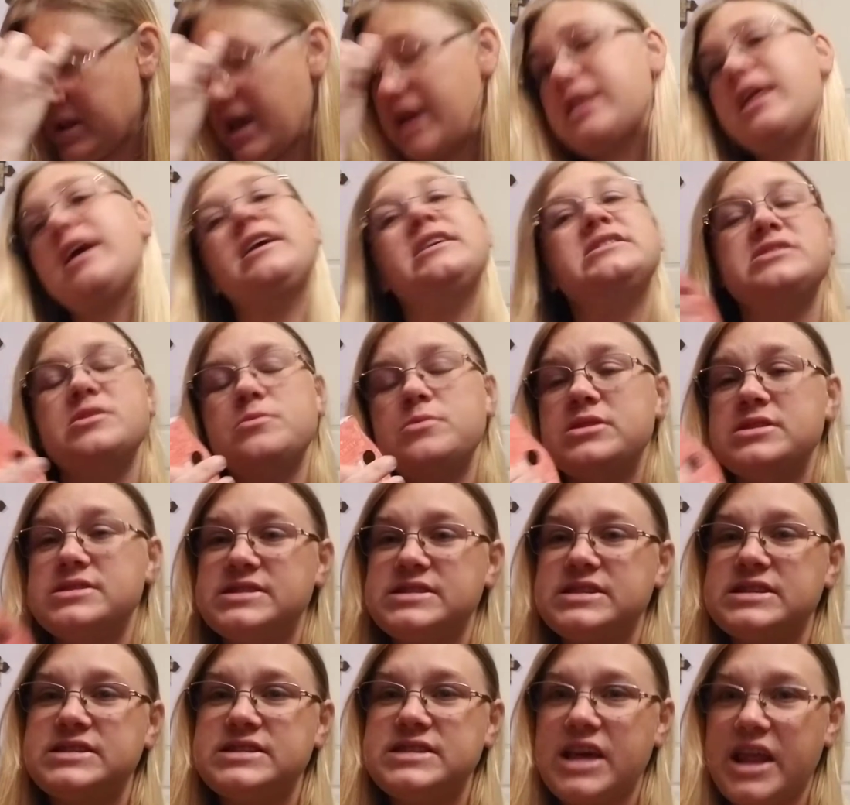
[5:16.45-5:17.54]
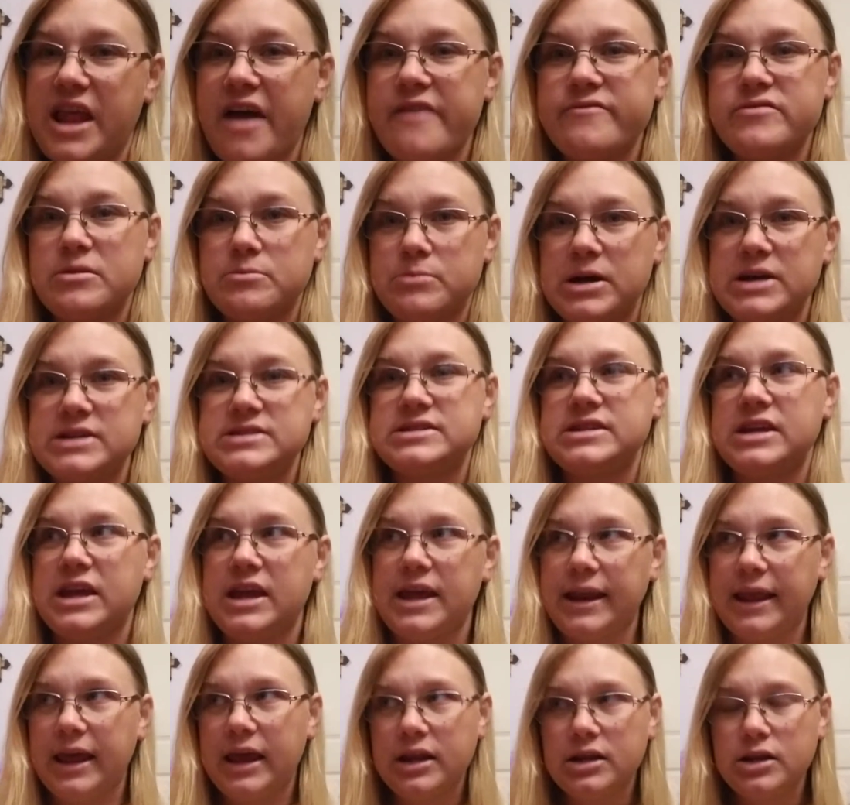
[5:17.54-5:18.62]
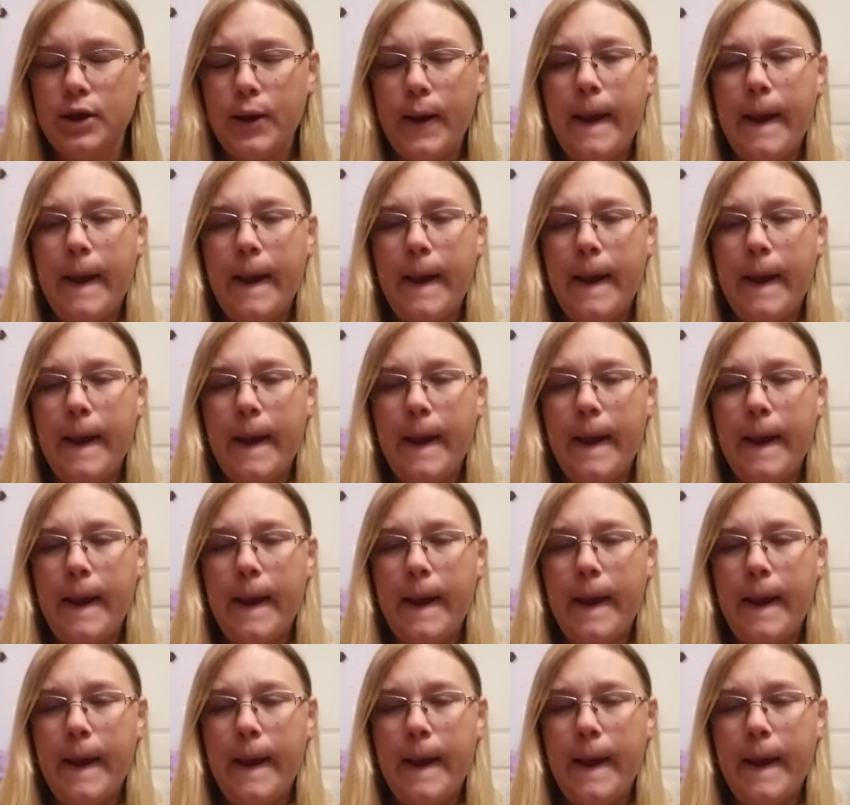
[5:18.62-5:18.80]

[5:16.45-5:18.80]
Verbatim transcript: I like some of the scents that have the must in it,